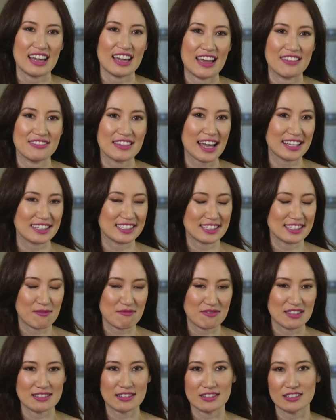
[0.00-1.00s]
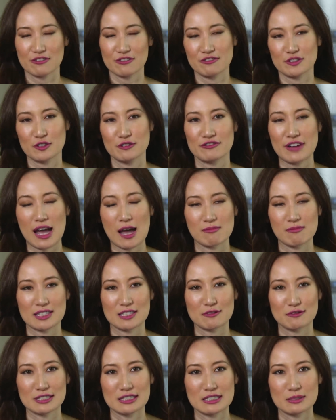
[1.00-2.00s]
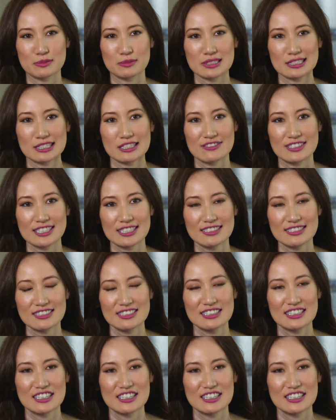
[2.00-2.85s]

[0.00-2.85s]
And that's something that the Fu family really believes in.